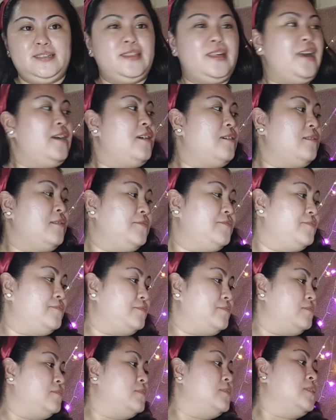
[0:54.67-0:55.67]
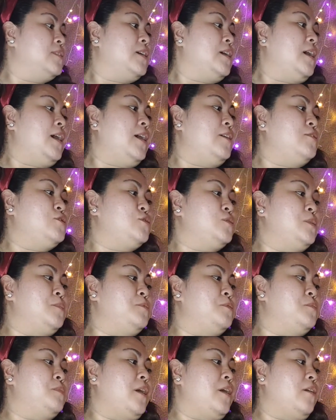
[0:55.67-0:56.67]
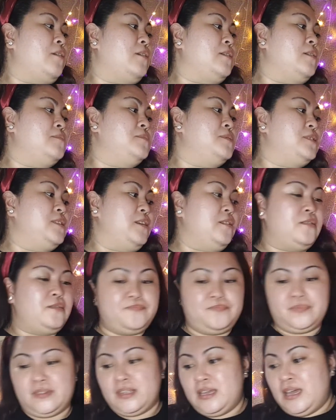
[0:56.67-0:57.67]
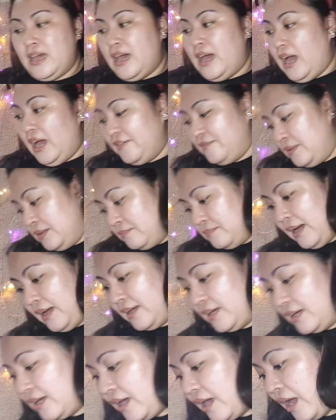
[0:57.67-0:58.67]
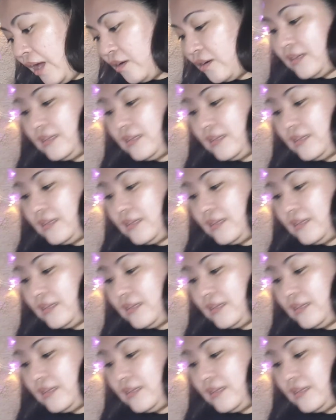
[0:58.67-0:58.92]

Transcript: there. I usually put my hair clamps here. I've been buying hair